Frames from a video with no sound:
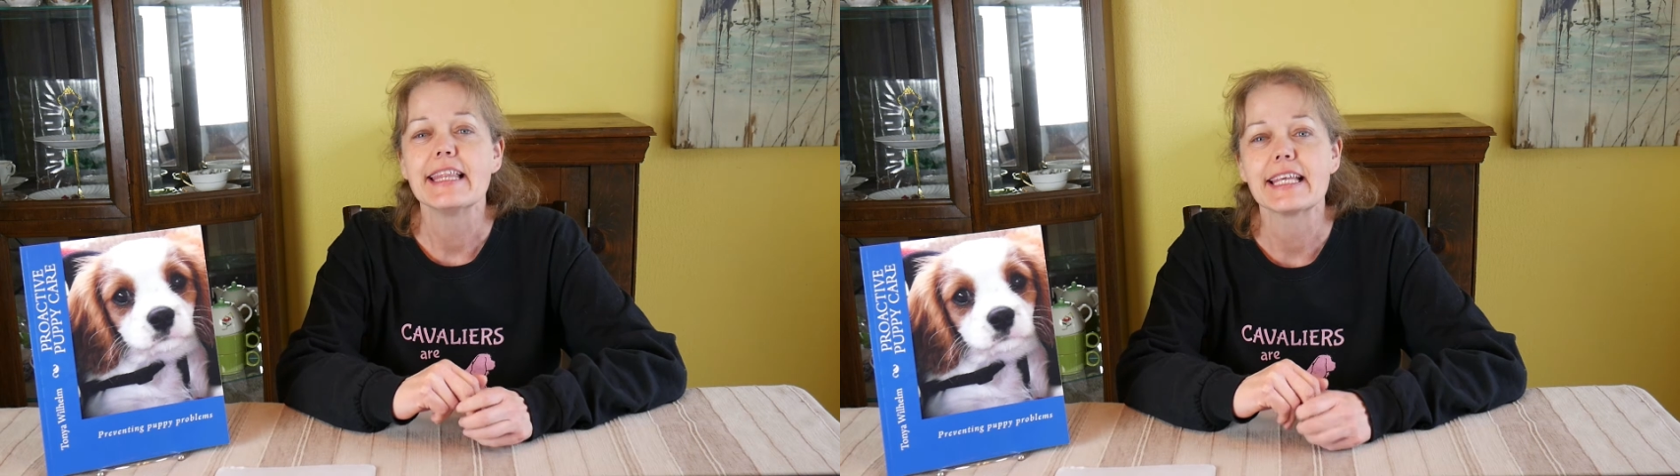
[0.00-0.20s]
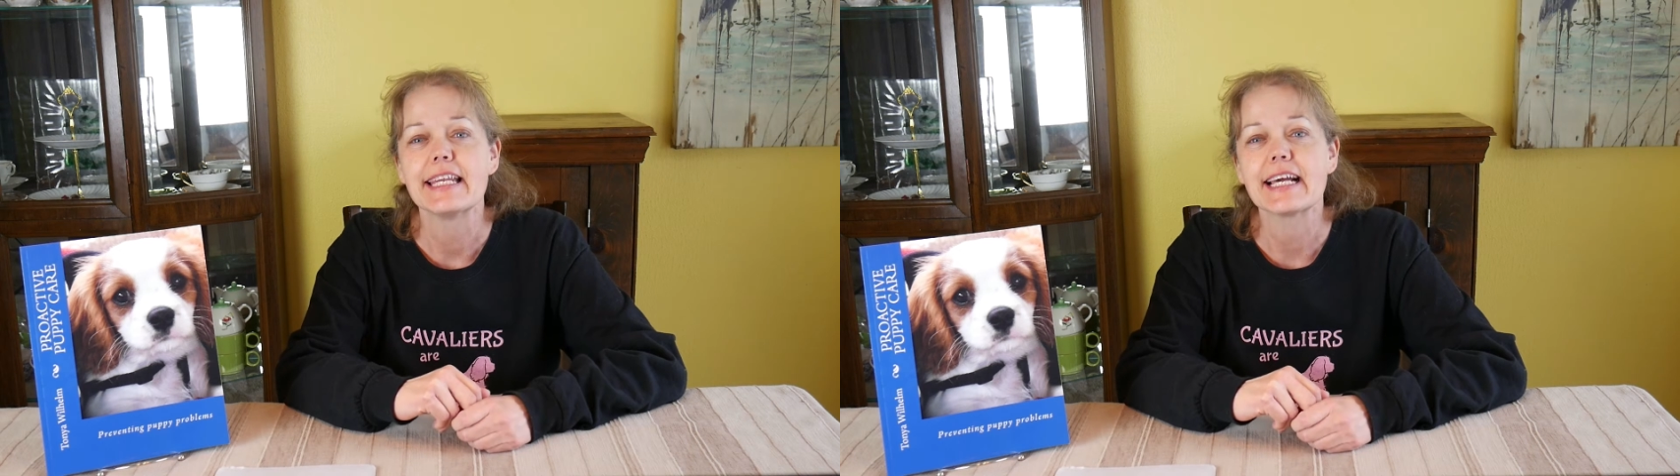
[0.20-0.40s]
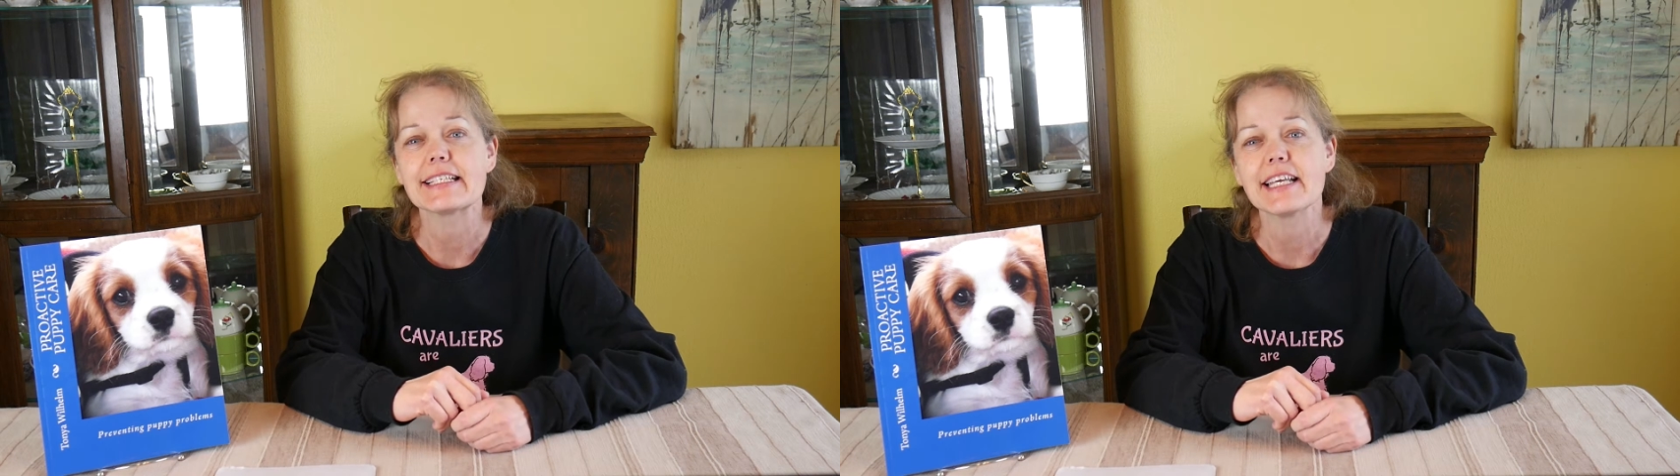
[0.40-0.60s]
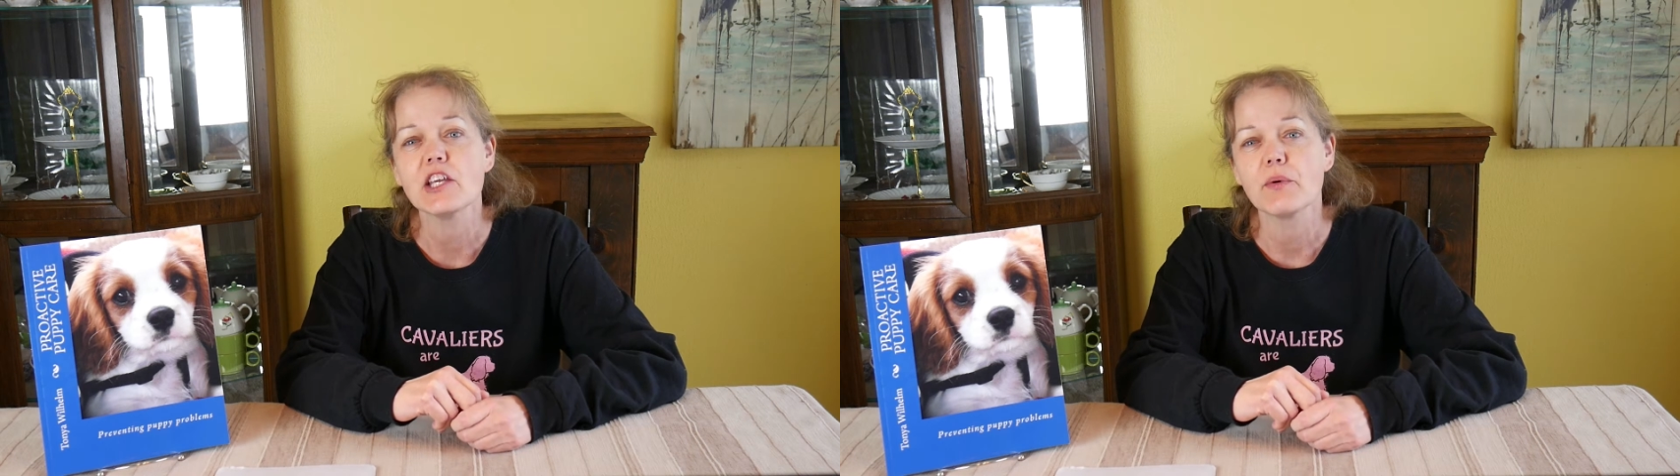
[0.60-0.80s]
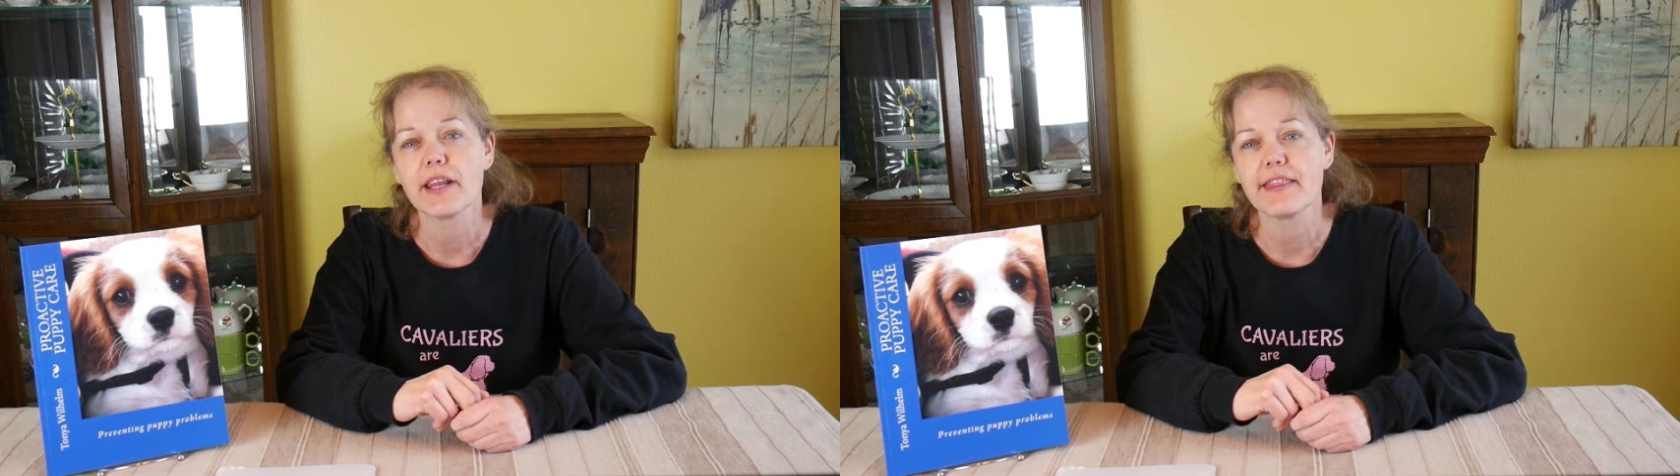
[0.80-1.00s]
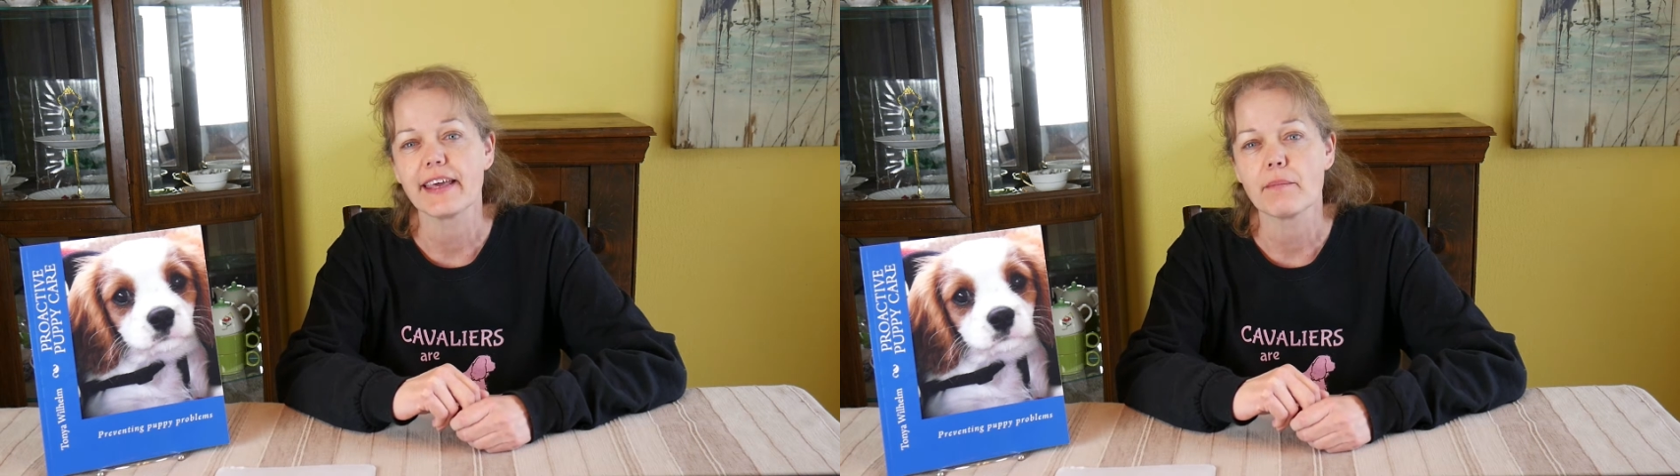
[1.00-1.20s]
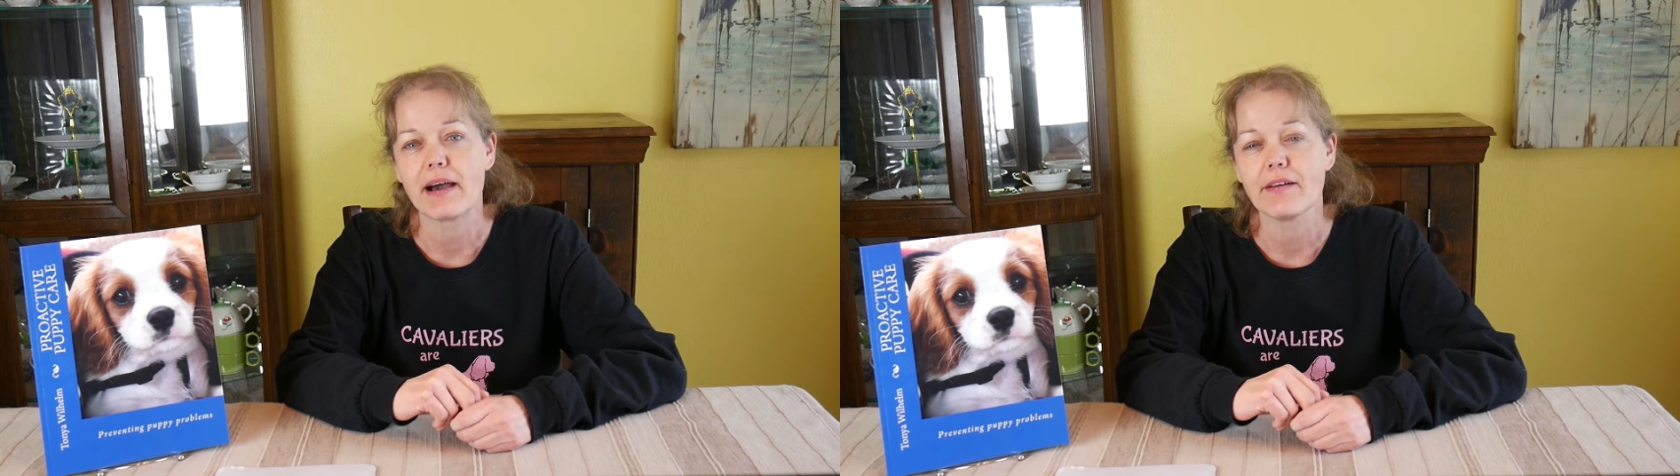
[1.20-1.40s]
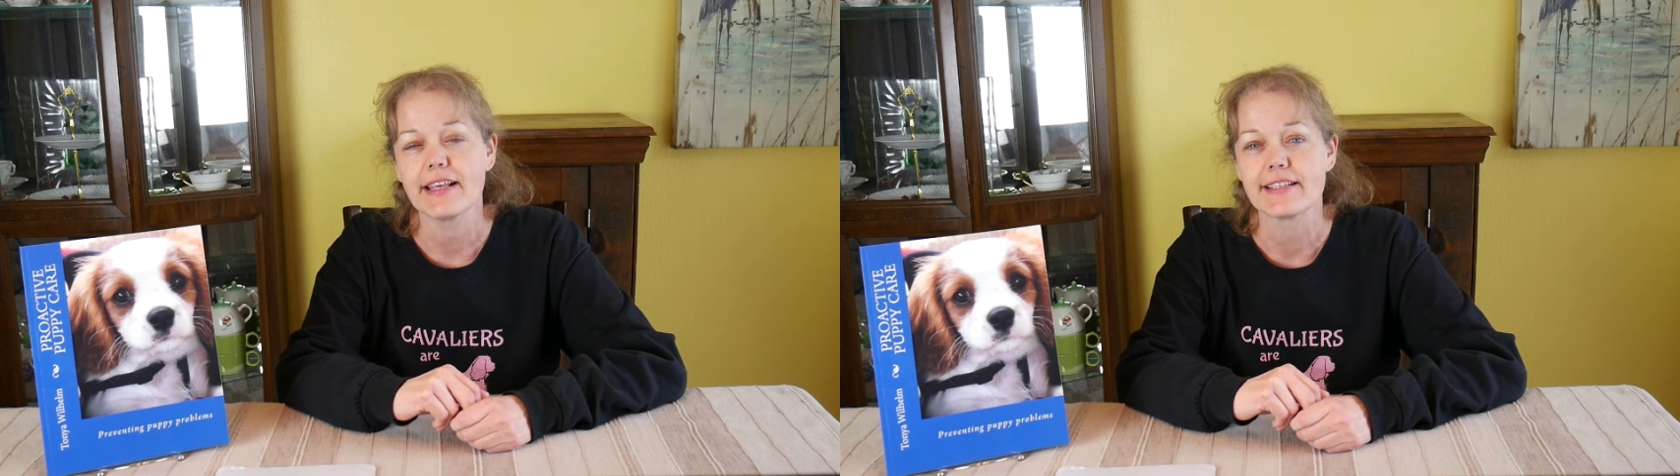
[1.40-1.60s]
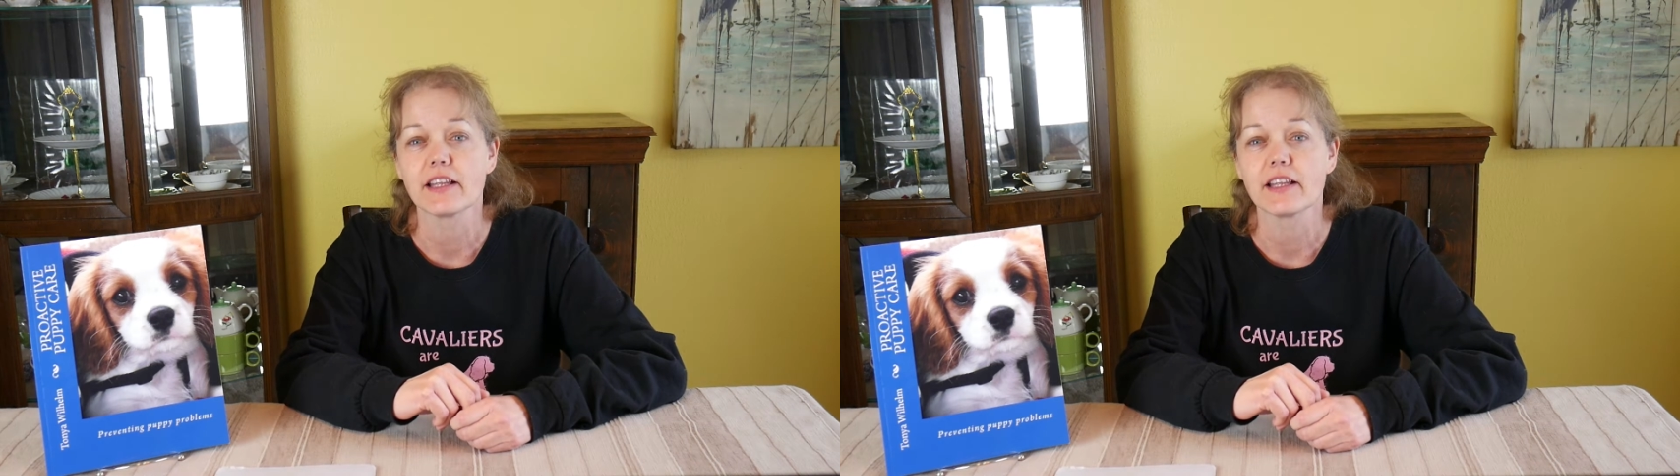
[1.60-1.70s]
the next thing you want to think about is